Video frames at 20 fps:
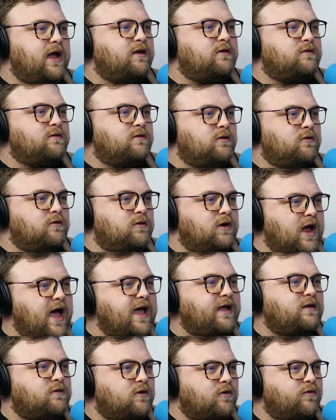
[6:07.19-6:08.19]
I used to do
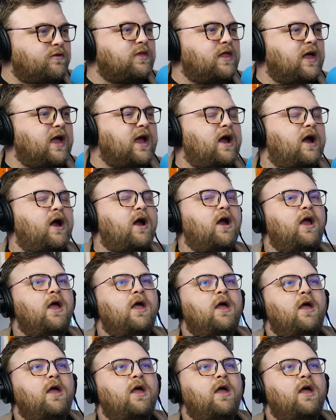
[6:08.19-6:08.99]
nights over there.